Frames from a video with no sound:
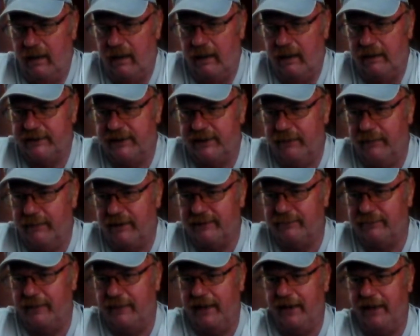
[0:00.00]
She
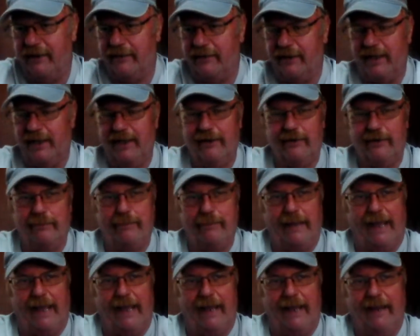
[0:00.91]
must be here to get her
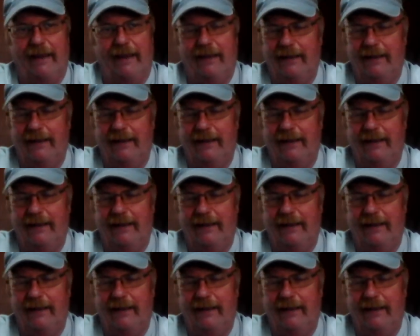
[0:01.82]
pay.